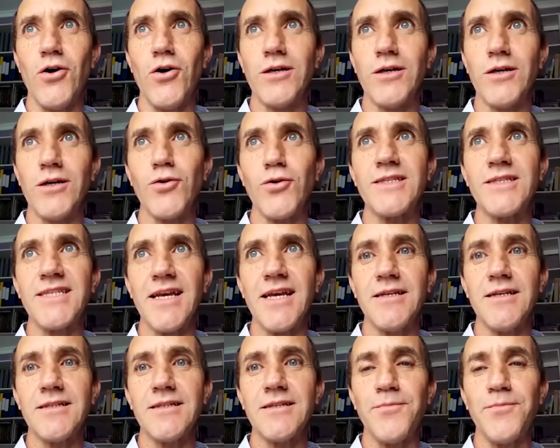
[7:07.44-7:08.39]
couldn't sell
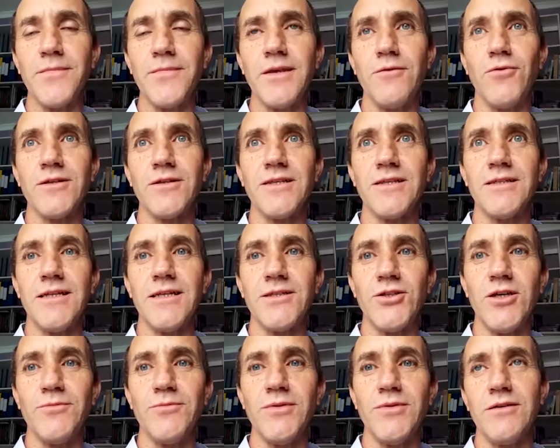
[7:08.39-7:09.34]
it. He wasn't in
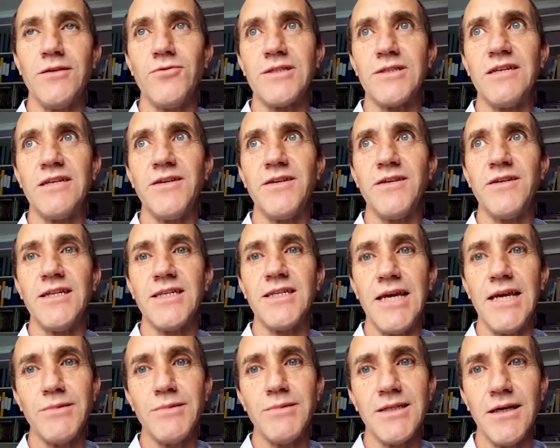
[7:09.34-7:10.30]
Durban. He was living in
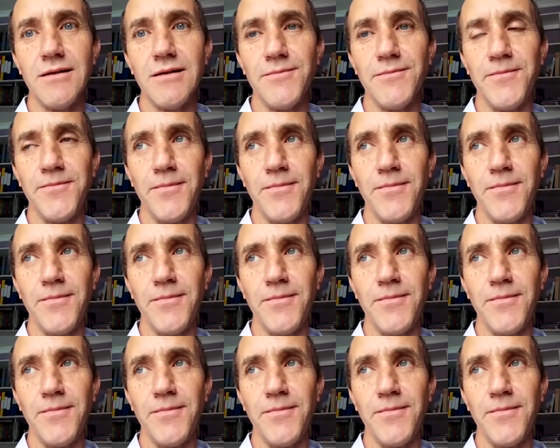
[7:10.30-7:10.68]
Cape Town.